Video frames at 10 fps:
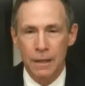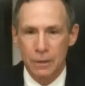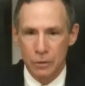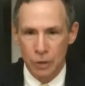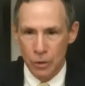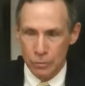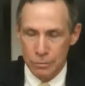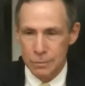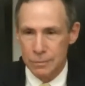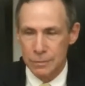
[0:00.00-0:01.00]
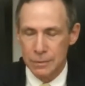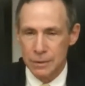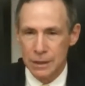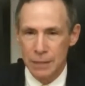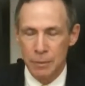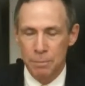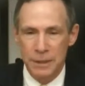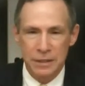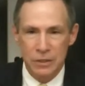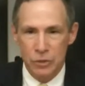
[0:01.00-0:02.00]
Note, I'm a
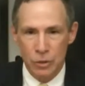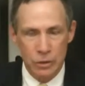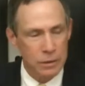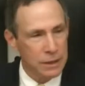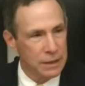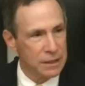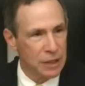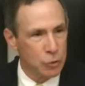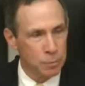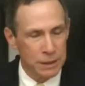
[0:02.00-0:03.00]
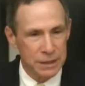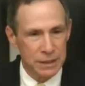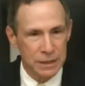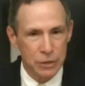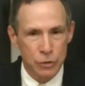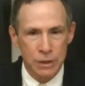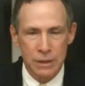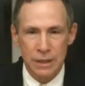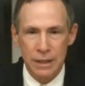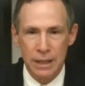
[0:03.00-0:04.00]
business owner in the Central Business District,
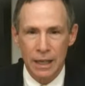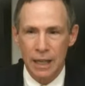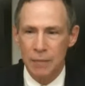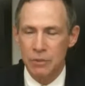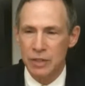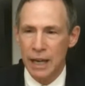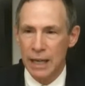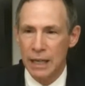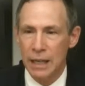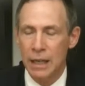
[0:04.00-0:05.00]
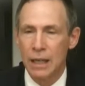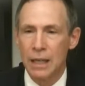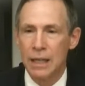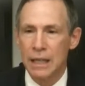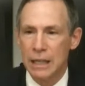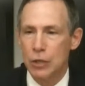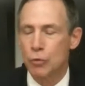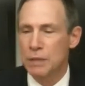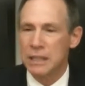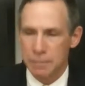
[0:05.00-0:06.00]
and I'm saying
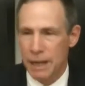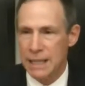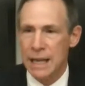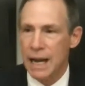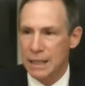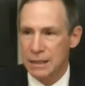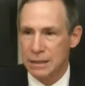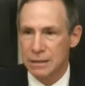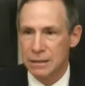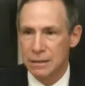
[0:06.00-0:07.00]
increase my taxes.